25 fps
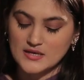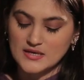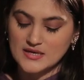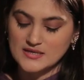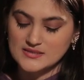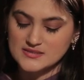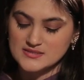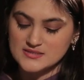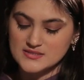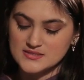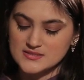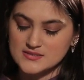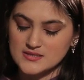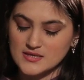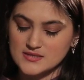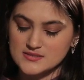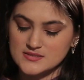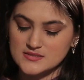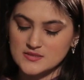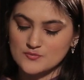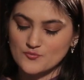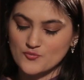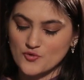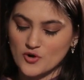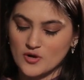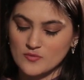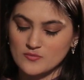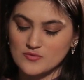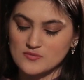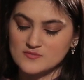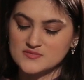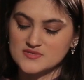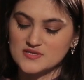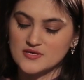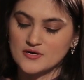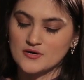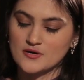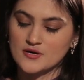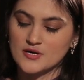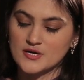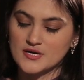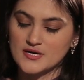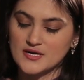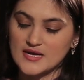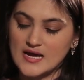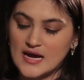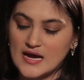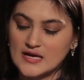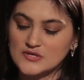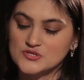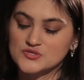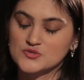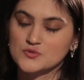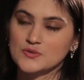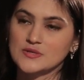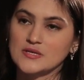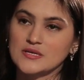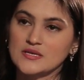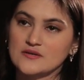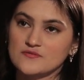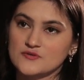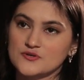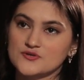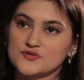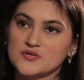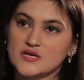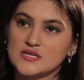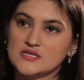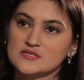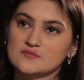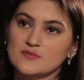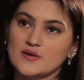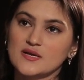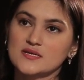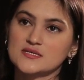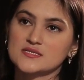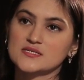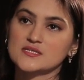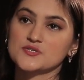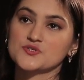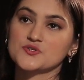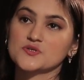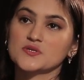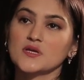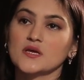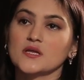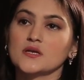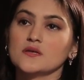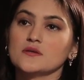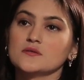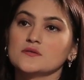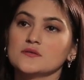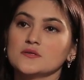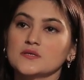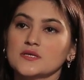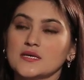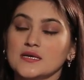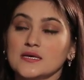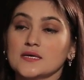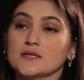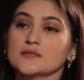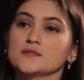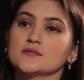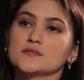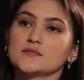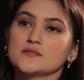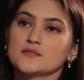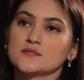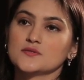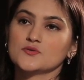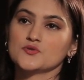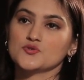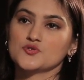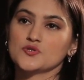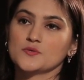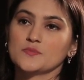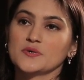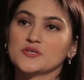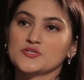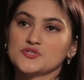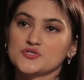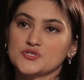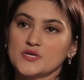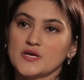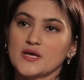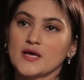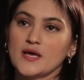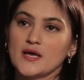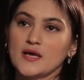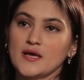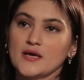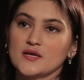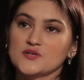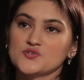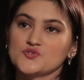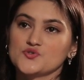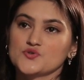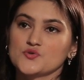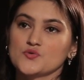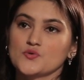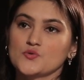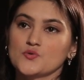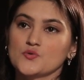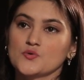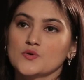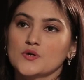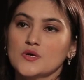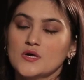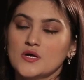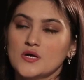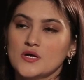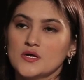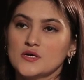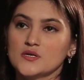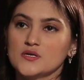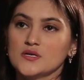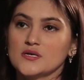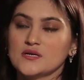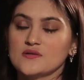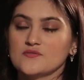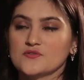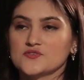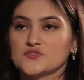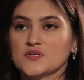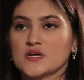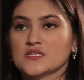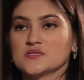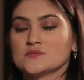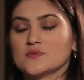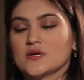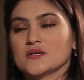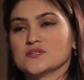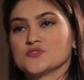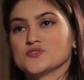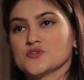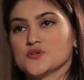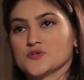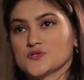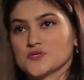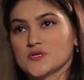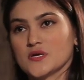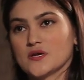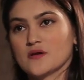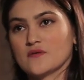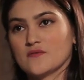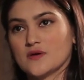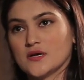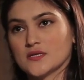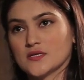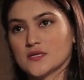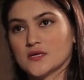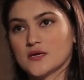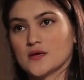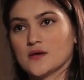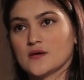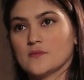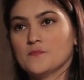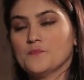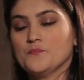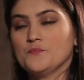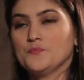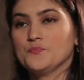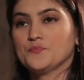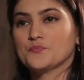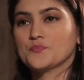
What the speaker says: let's discuss the problems that are attached with liver transplantation in kids. Jo bacche hain jo liver transplant surgery karwate hain,